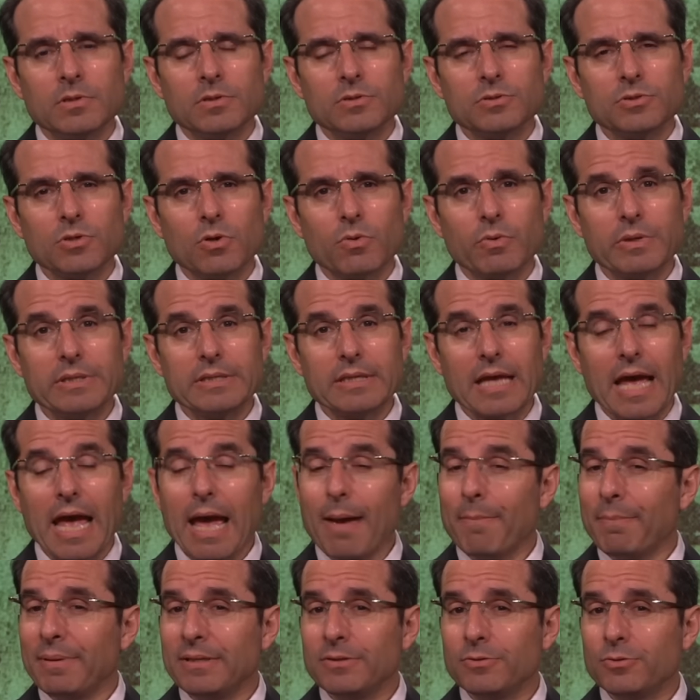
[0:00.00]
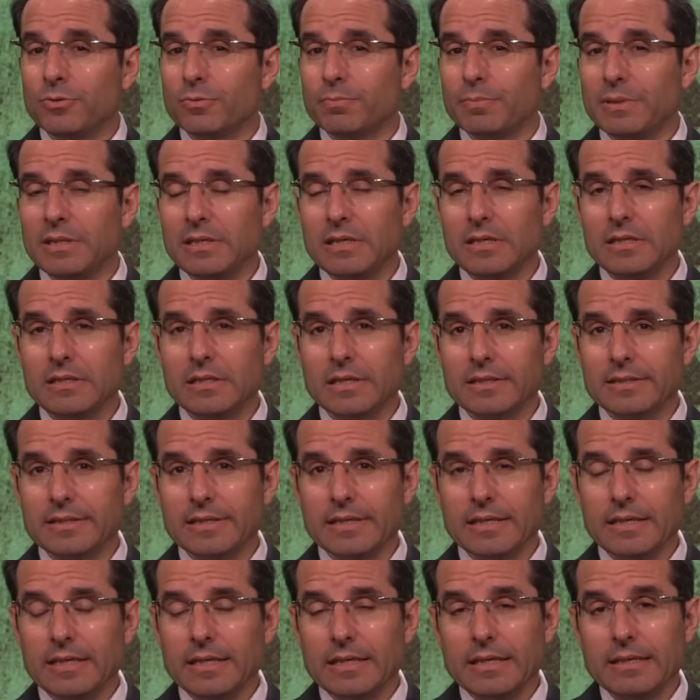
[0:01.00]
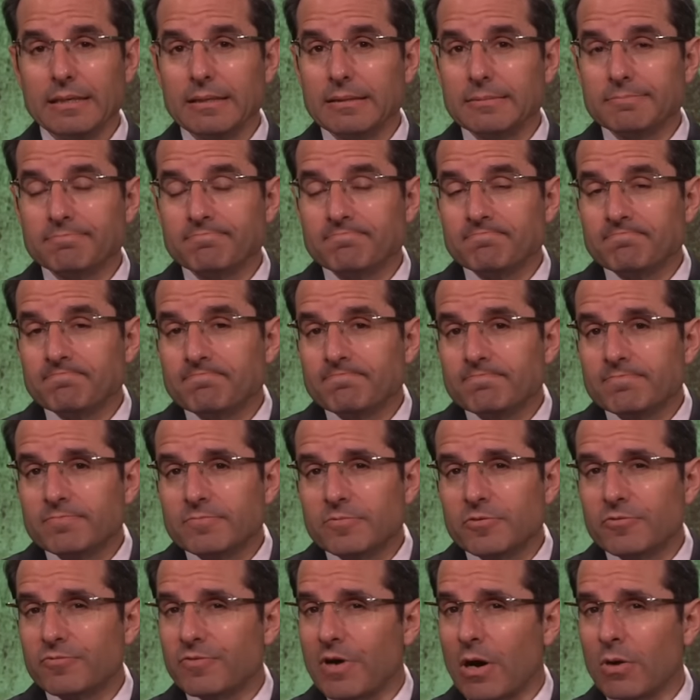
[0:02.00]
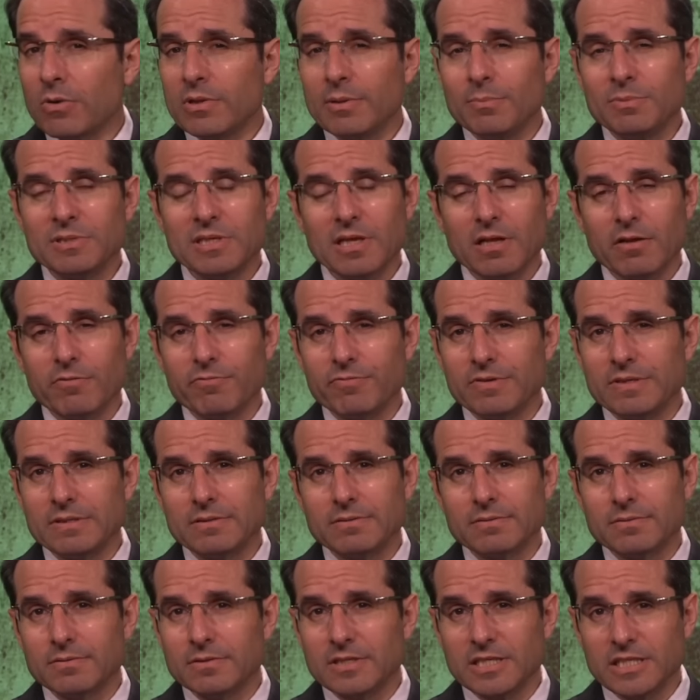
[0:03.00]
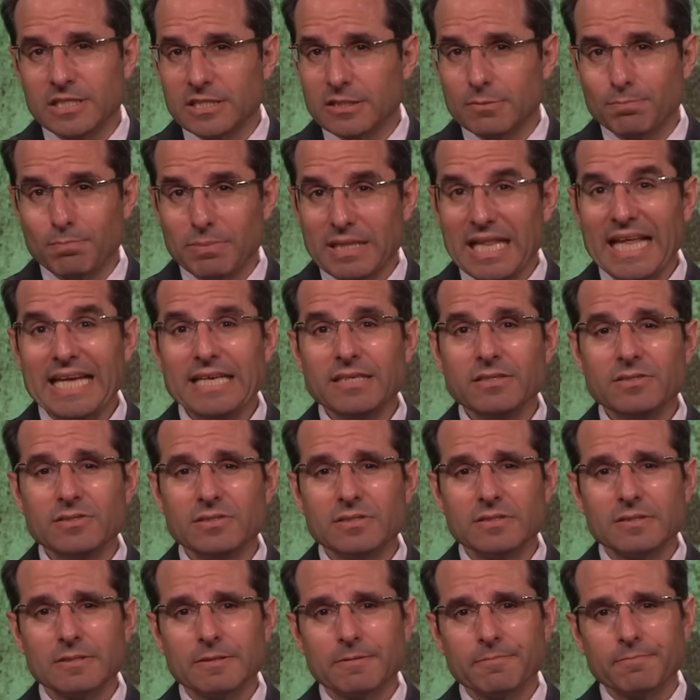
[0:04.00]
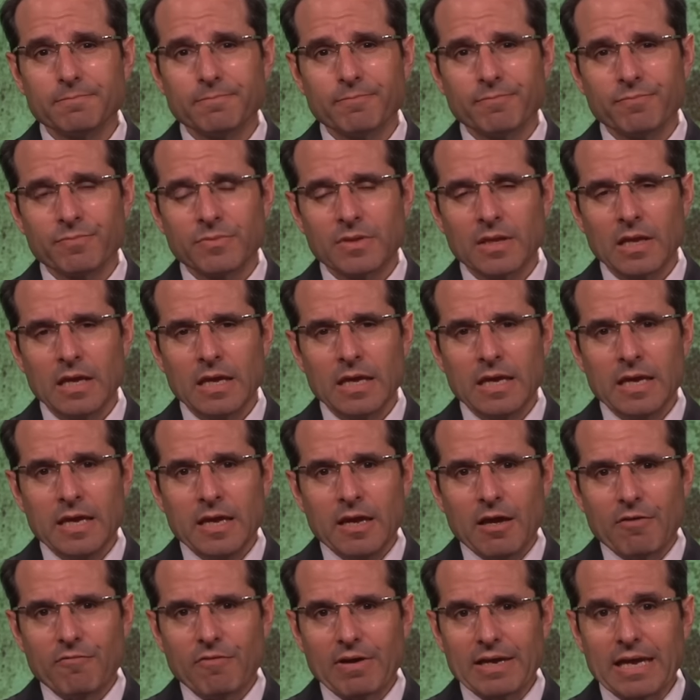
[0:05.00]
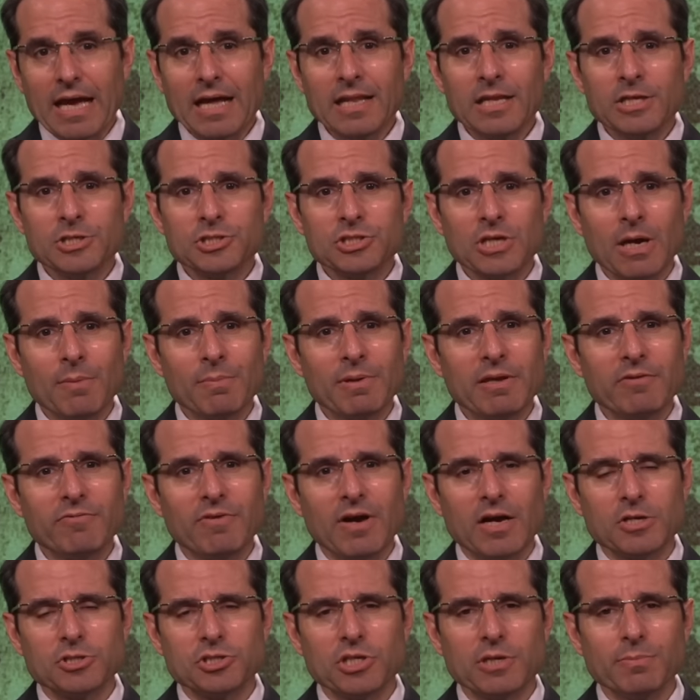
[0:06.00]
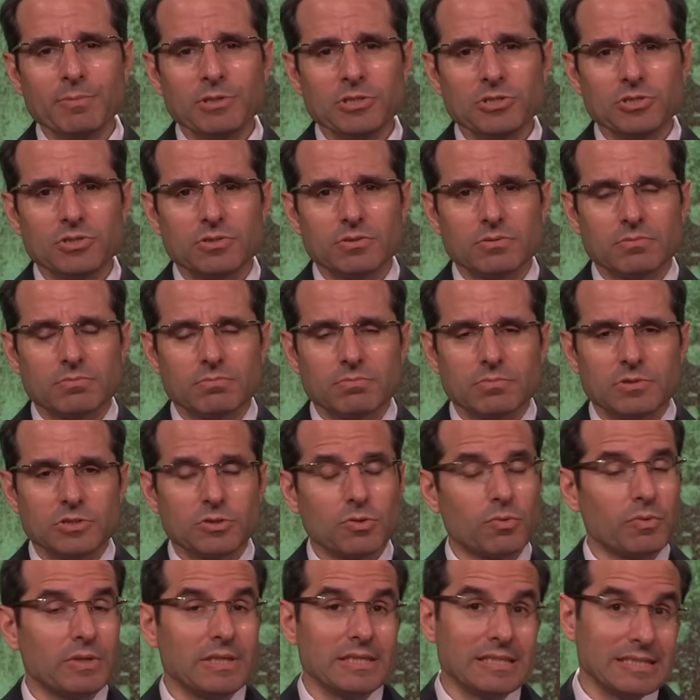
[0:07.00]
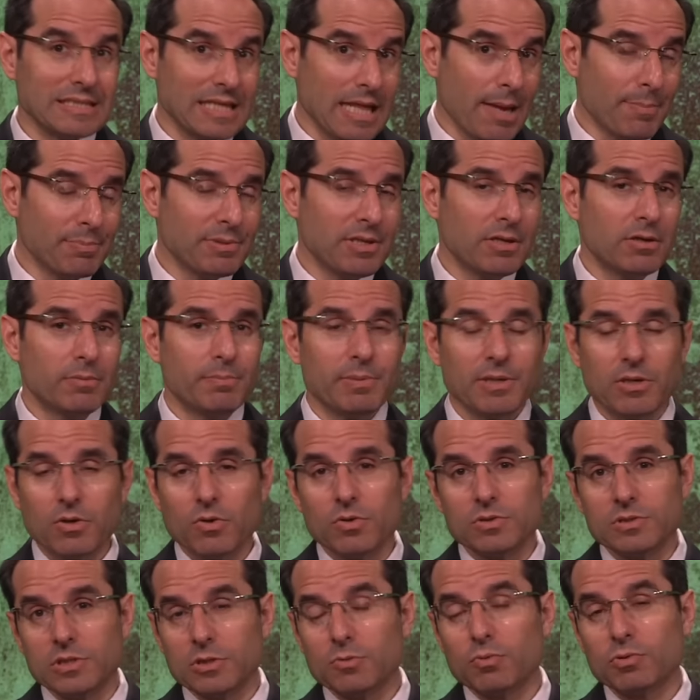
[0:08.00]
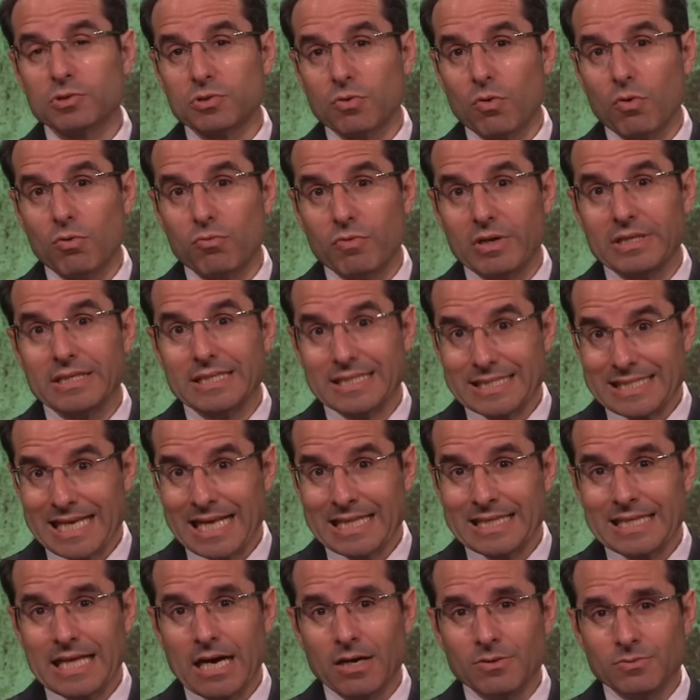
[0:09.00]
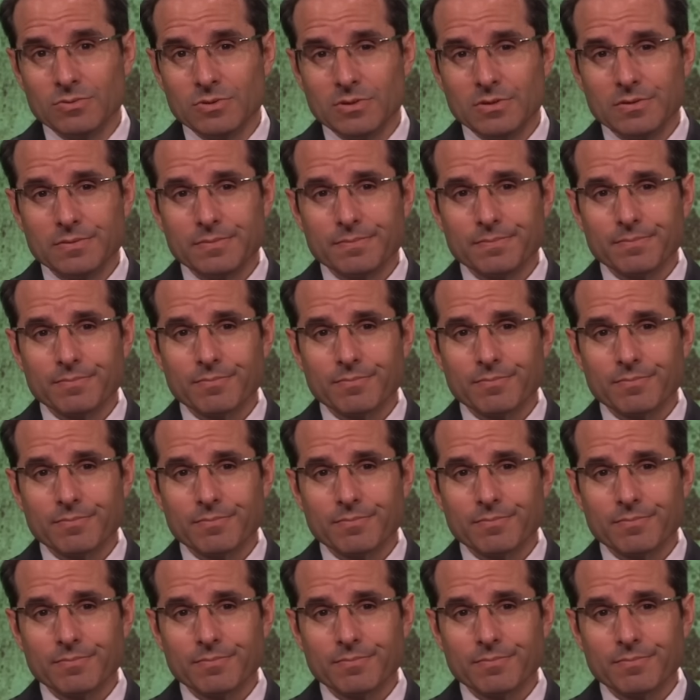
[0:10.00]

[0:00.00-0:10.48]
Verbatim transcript: So it happened to be that he found himself in this place. Vayanen sham ki va'ashemesh. So he slept there because it was already sundown.